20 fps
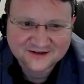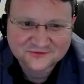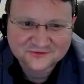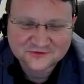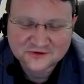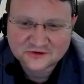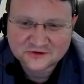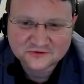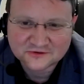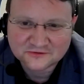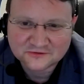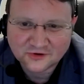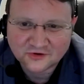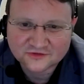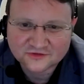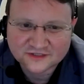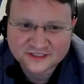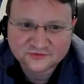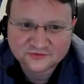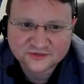
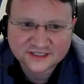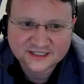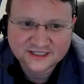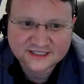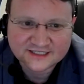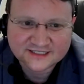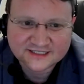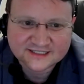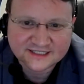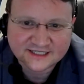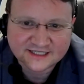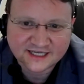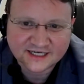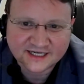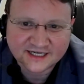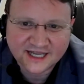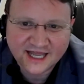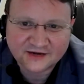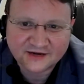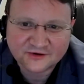remotely realistic, and